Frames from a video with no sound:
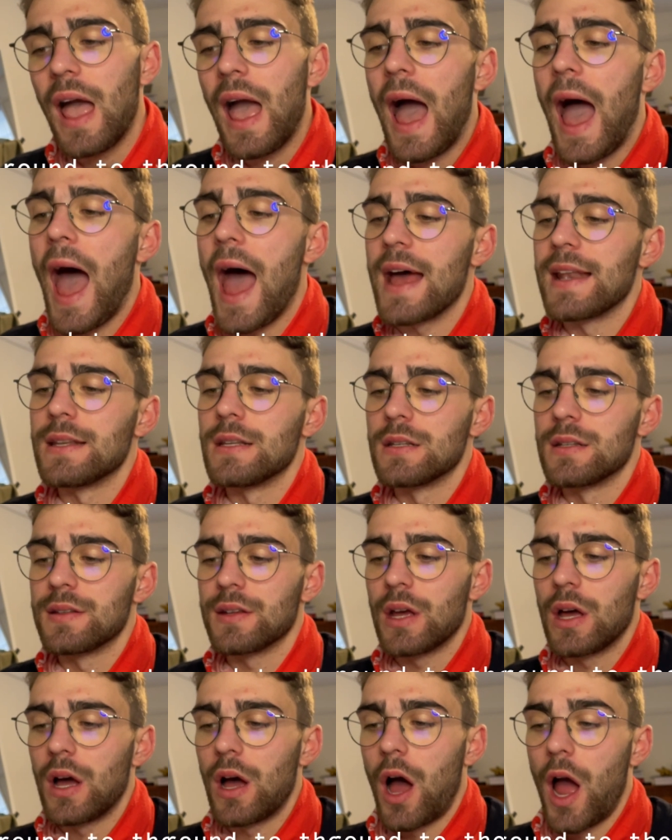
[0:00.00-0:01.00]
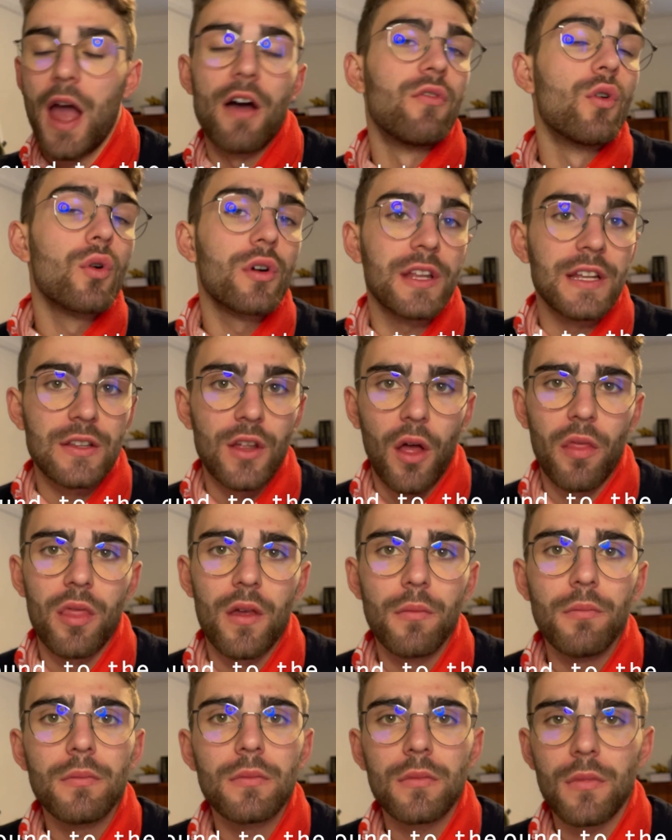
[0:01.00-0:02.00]
and I have already done
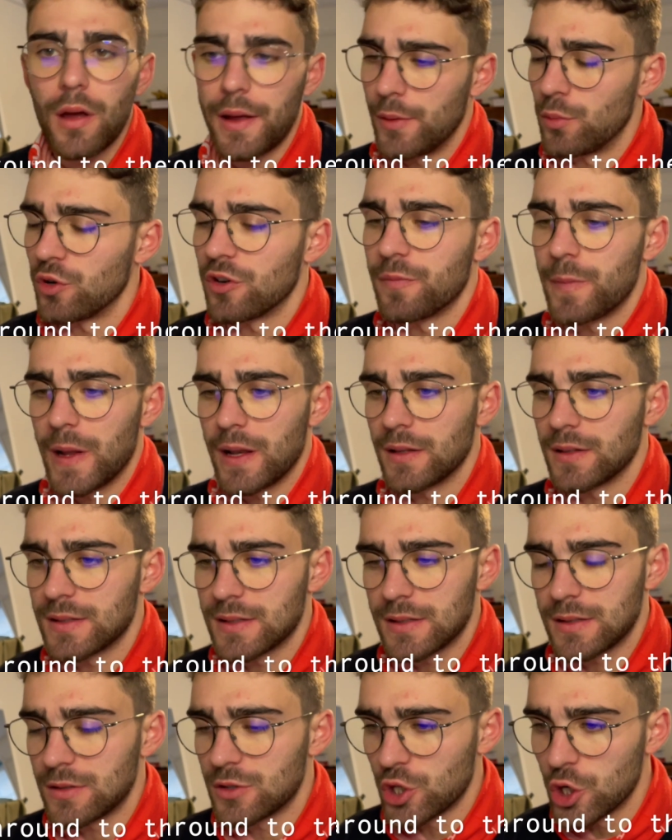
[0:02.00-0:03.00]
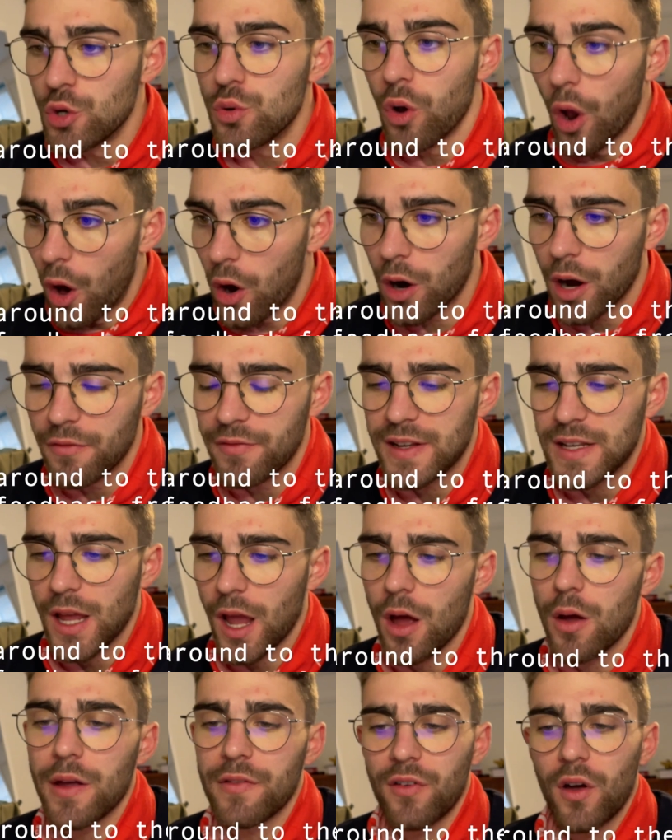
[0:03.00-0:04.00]
them. It would have been too long a
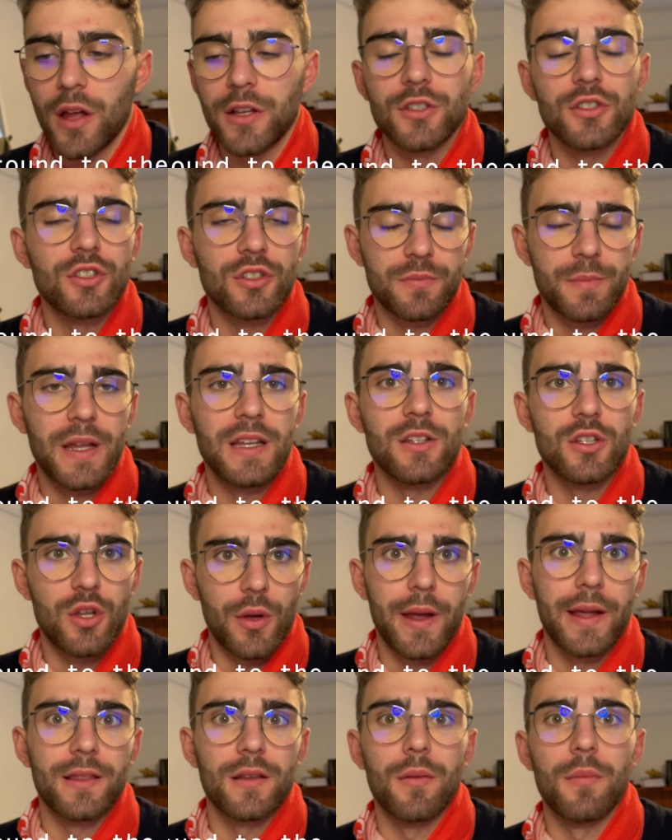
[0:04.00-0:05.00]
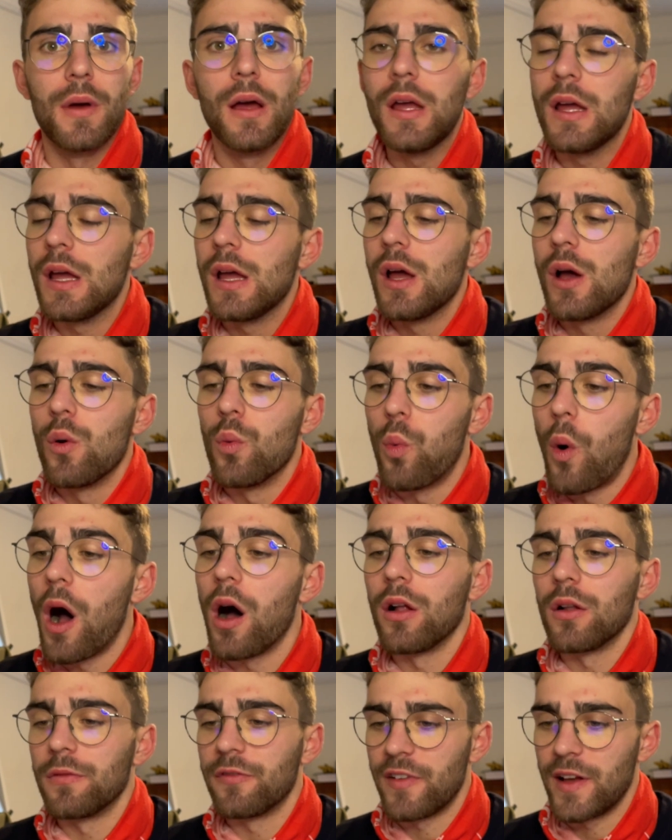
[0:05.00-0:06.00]
video if I'd just been doing them
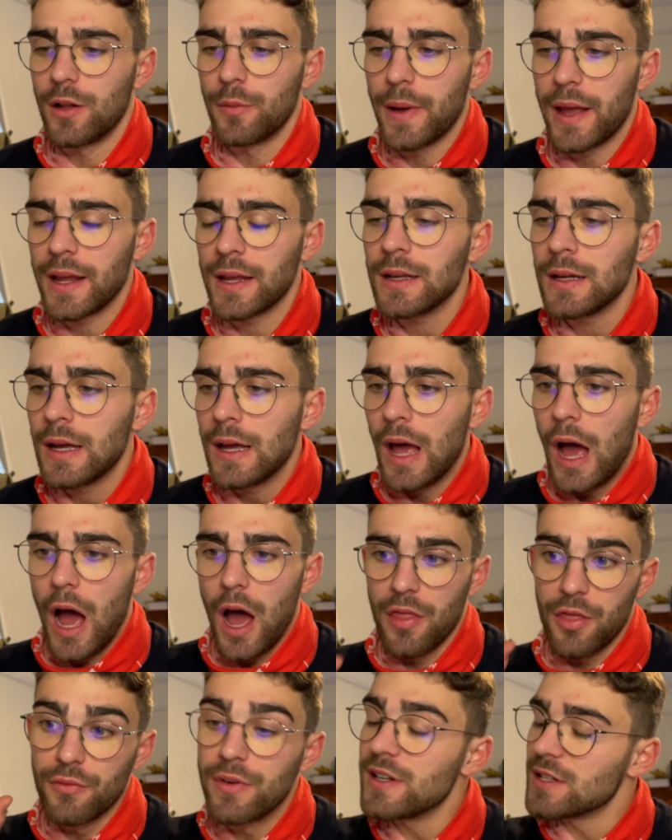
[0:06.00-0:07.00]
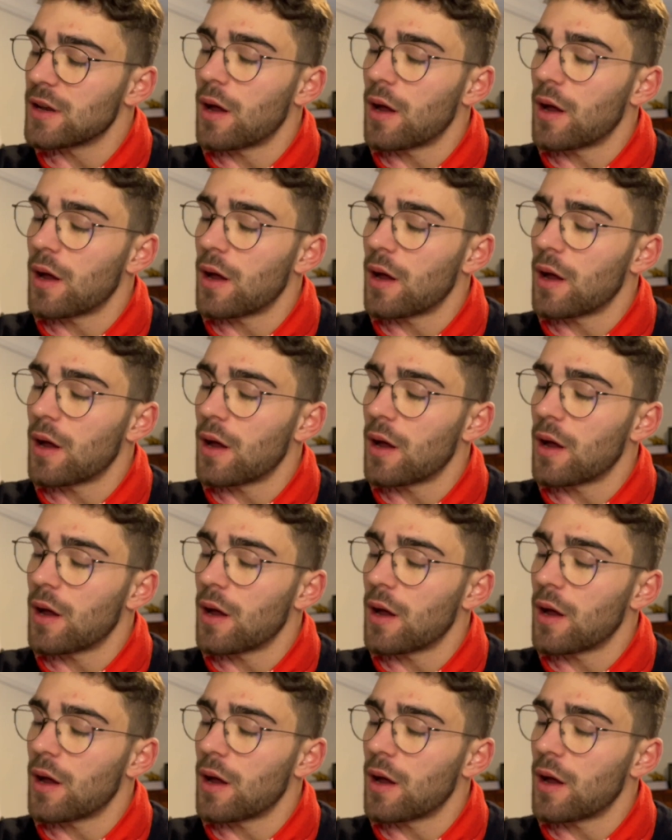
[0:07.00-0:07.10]
while filming. The reason